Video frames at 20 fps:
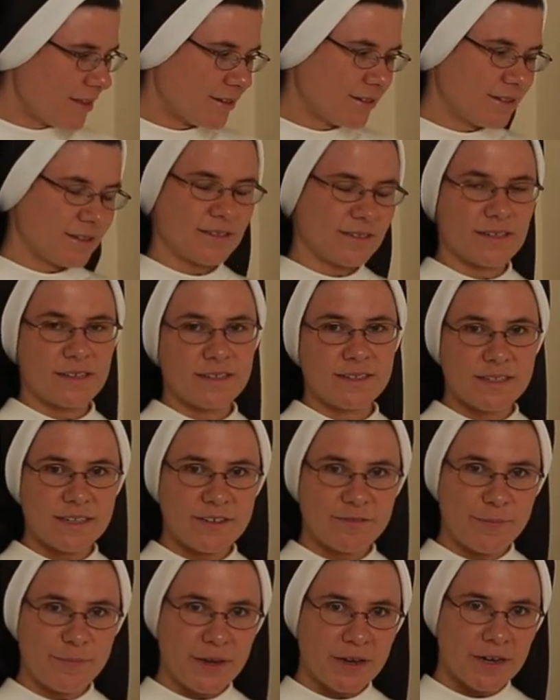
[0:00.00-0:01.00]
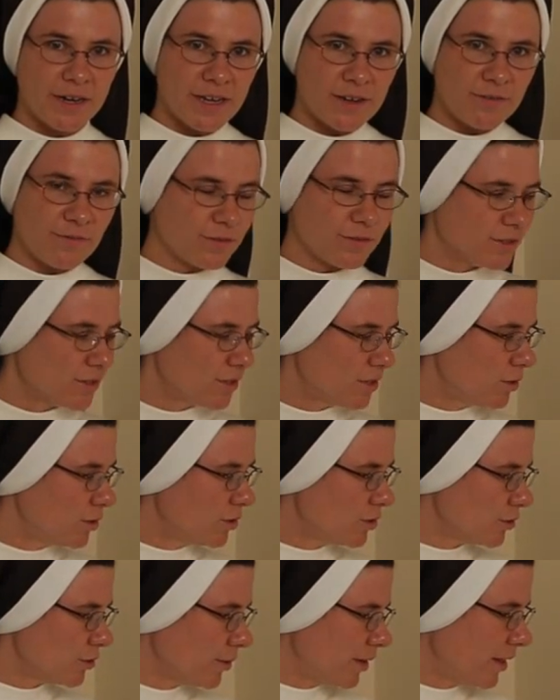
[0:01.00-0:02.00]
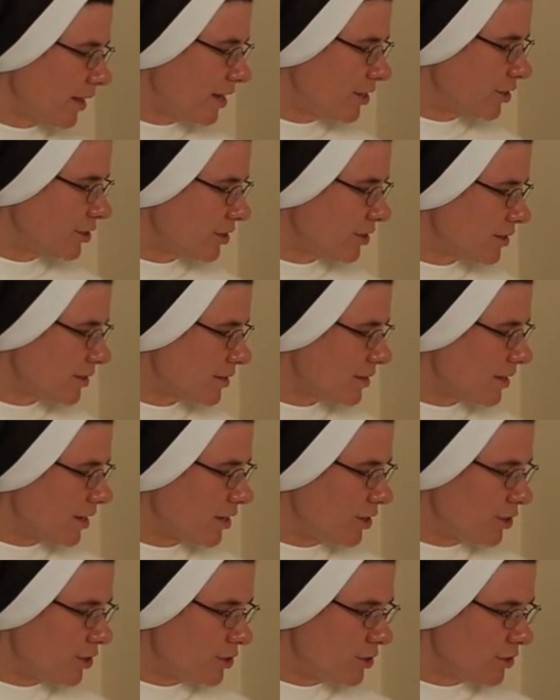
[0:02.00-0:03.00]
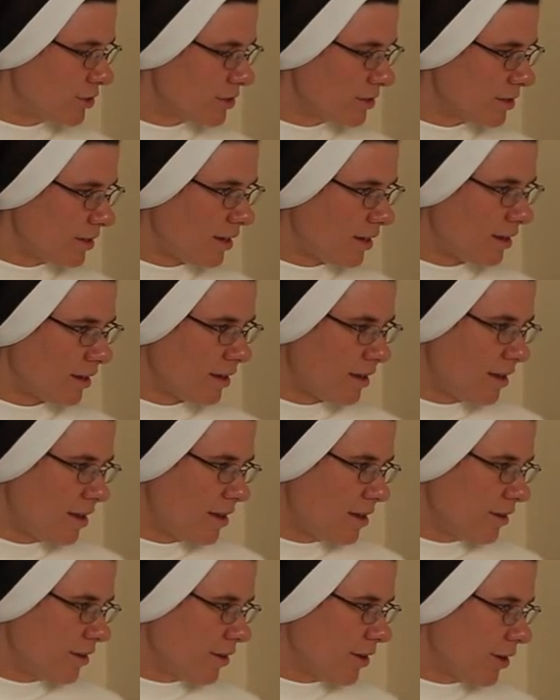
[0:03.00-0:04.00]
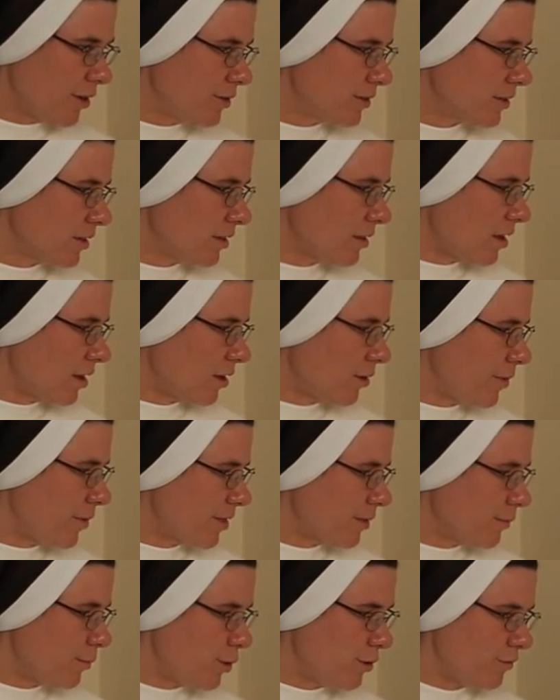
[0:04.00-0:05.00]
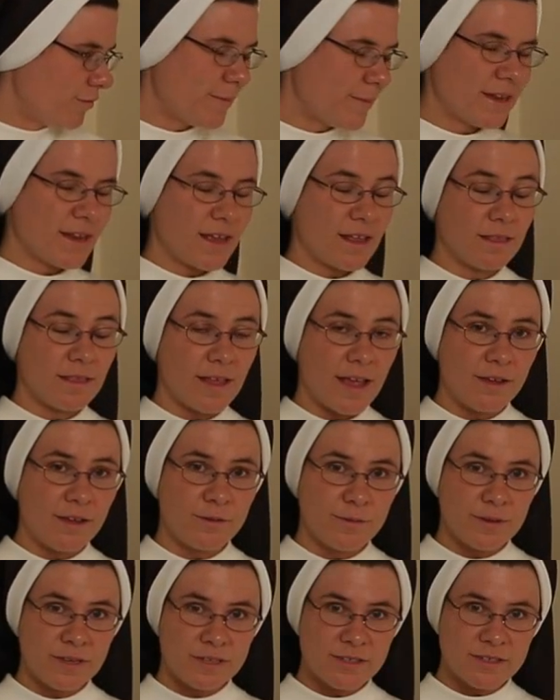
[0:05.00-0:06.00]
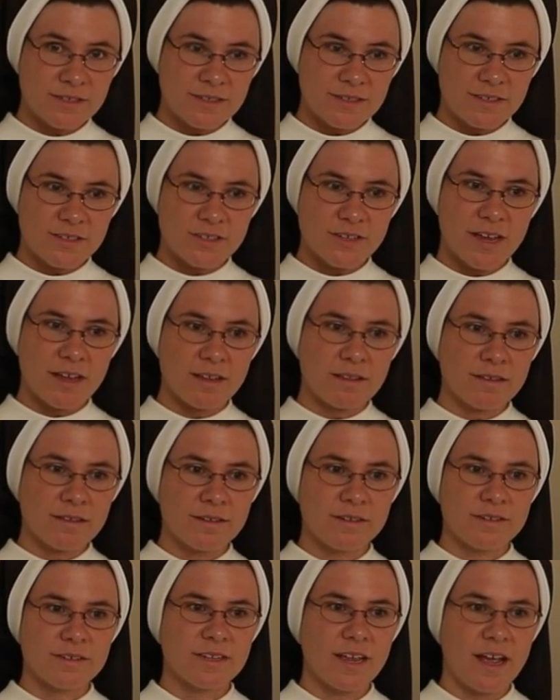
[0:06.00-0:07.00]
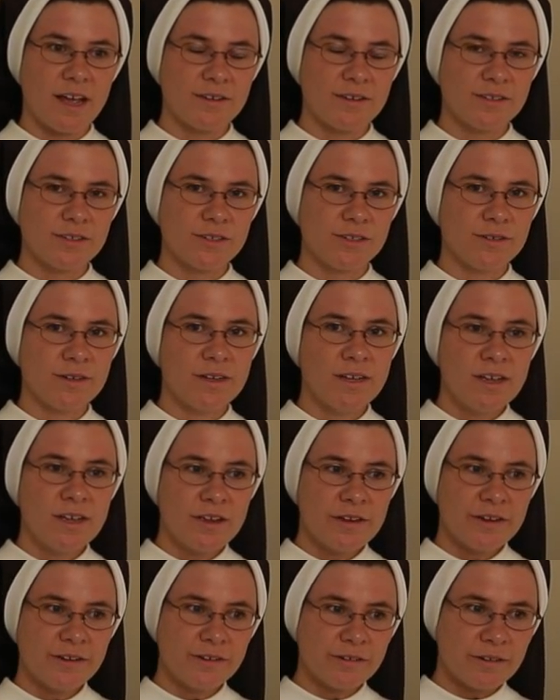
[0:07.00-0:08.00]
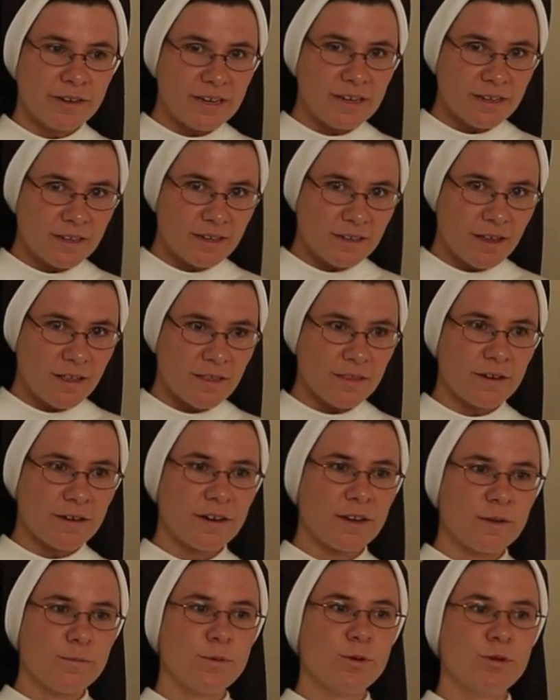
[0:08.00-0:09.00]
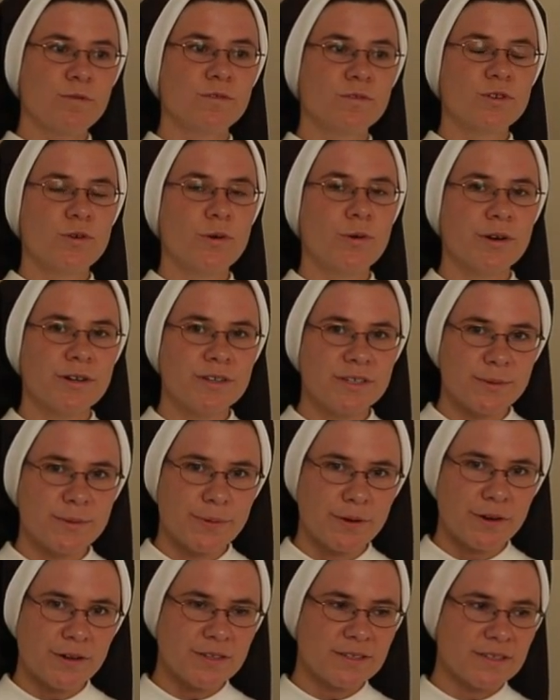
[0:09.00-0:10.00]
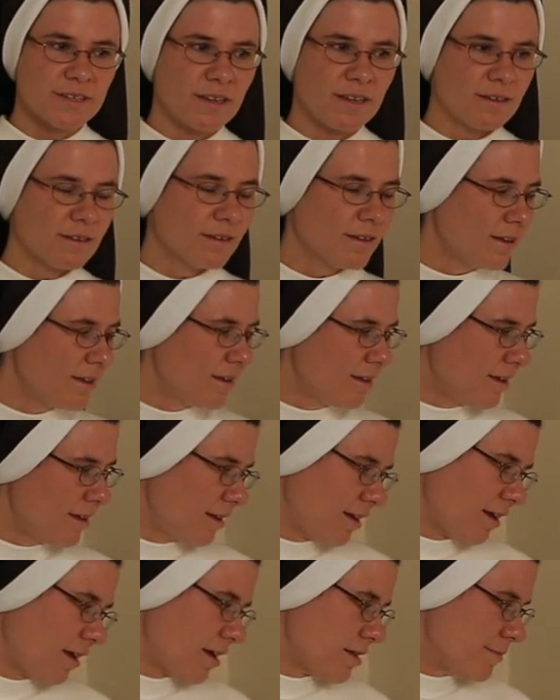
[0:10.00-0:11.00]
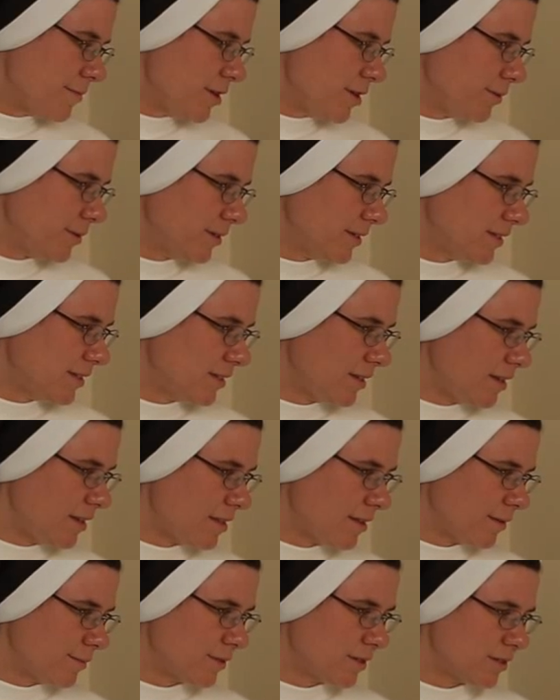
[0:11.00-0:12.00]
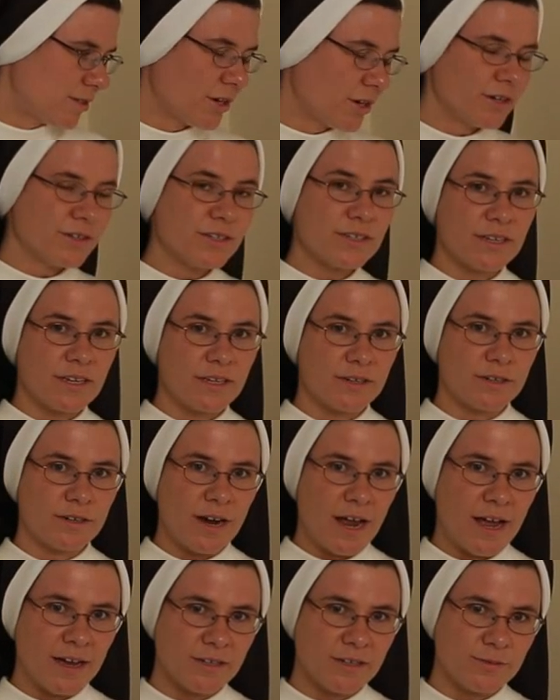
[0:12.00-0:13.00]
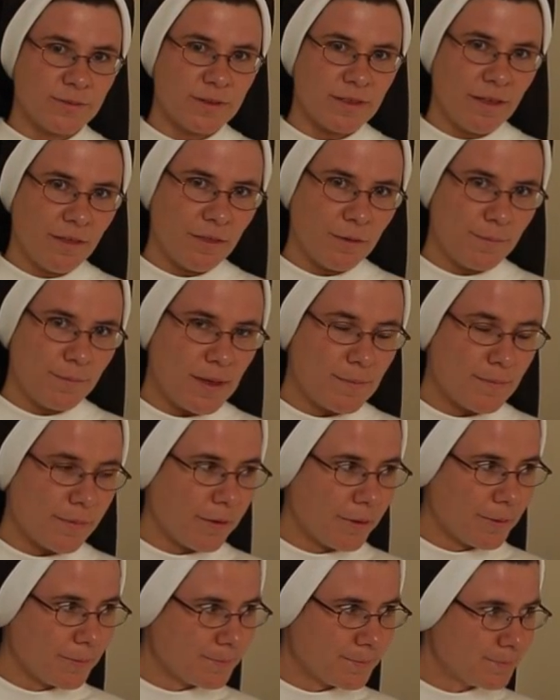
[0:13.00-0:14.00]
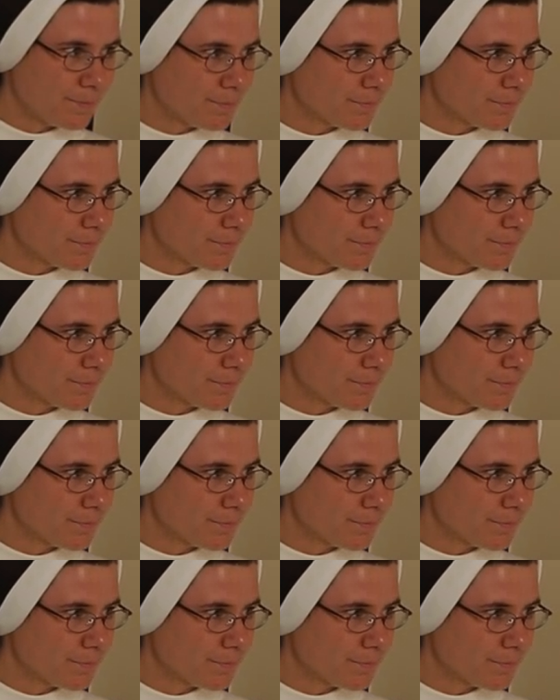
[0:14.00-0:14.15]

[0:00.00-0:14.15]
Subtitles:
there's a sensitive period for social relations that usually goes along with movement and language as the child learns how to greet another and move towards a person. You will see them start to interact with other people.